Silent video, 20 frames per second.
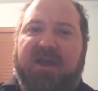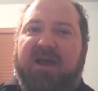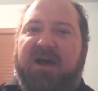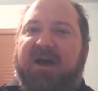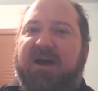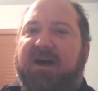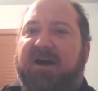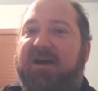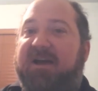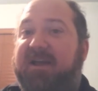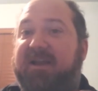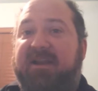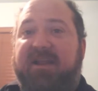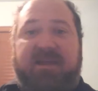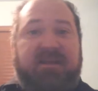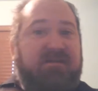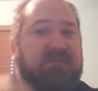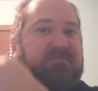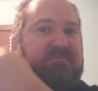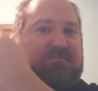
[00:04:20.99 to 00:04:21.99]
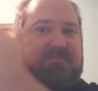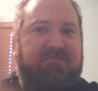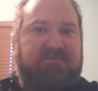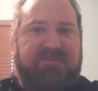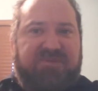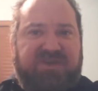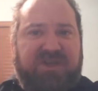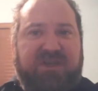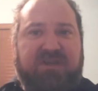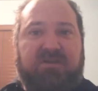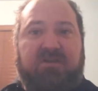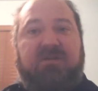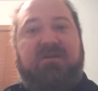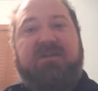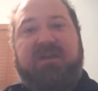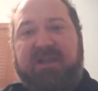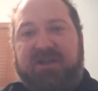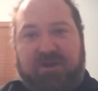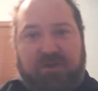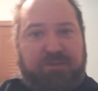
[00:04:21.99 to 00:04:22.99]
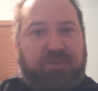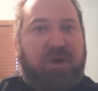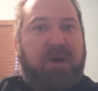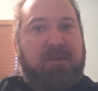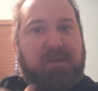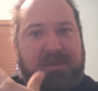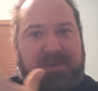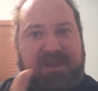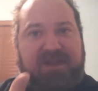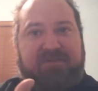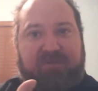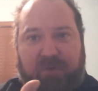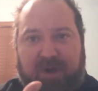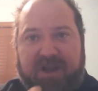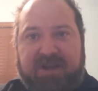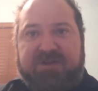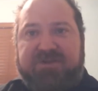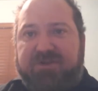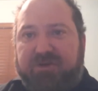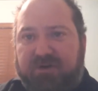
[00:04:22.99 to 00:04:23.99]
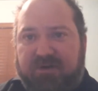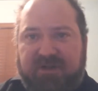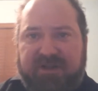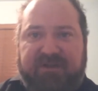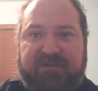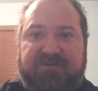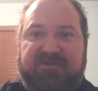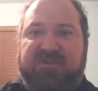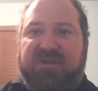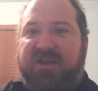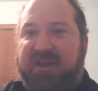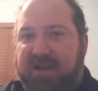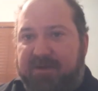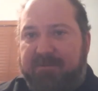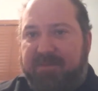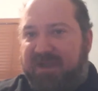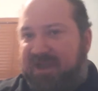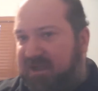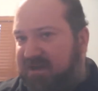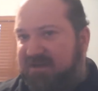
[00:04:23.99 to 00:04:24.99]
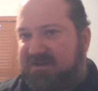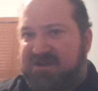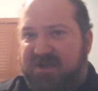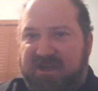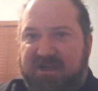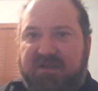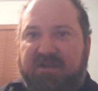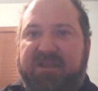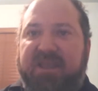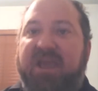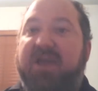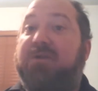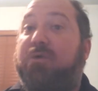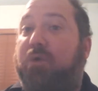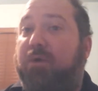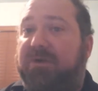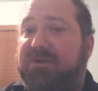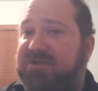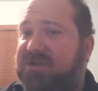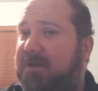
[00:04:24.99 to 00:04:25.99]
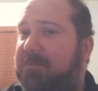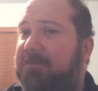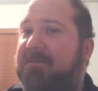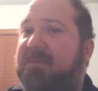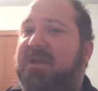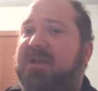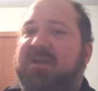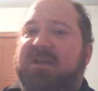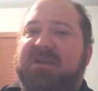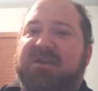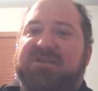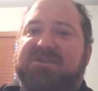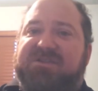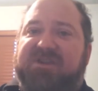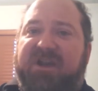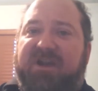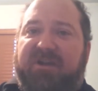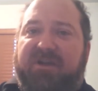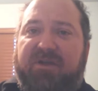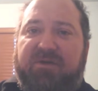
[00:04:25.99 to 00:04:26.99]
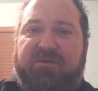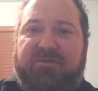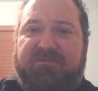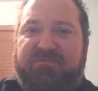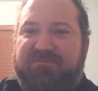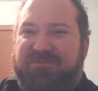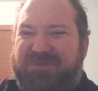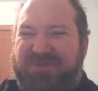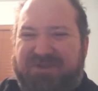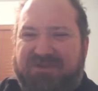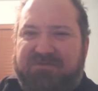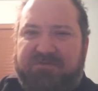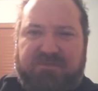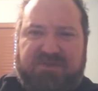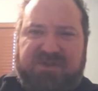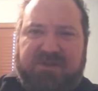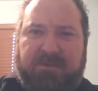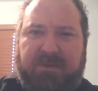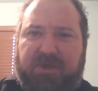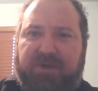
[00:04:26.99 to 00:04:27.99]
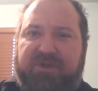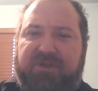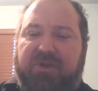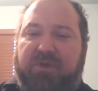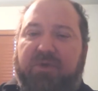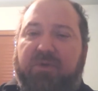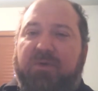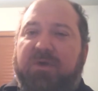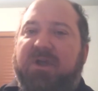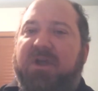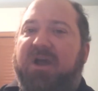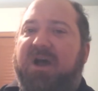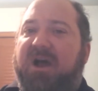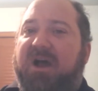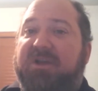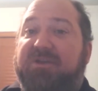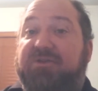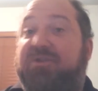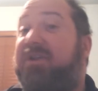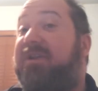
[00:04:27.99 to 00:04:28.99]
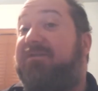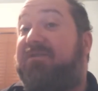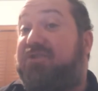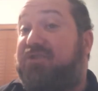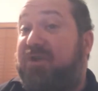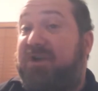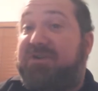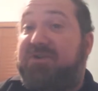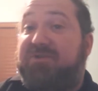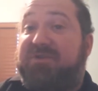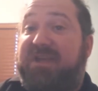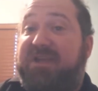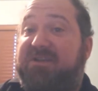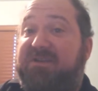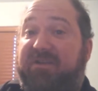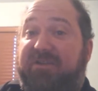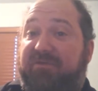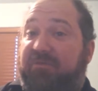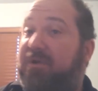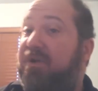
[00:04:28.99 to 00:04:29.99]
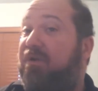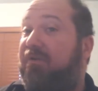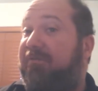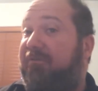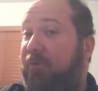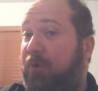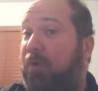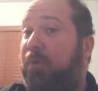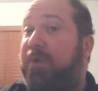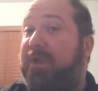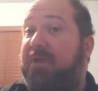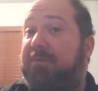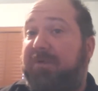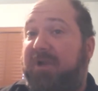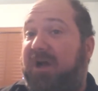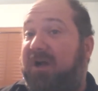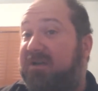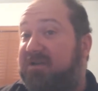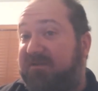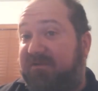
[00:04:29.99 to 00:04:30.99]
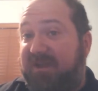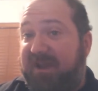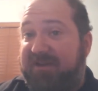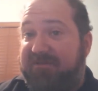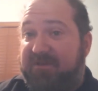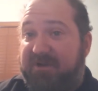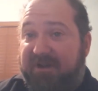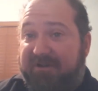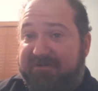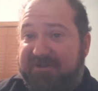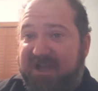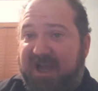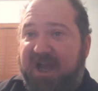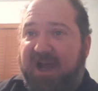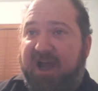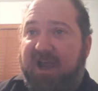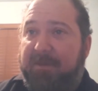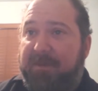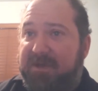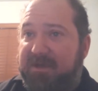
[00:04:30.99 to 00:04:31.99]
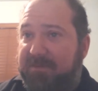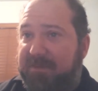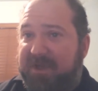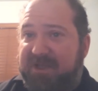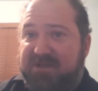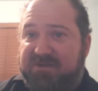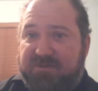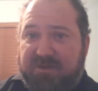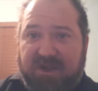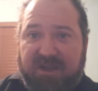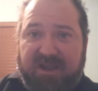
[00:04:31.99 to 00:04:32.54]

and then single, and you probably have raised your lifts, and then begin to cycle again, or some scenario similar to. You could even stretch those out to 3 or 4 week blocks if you have enough time. It depends.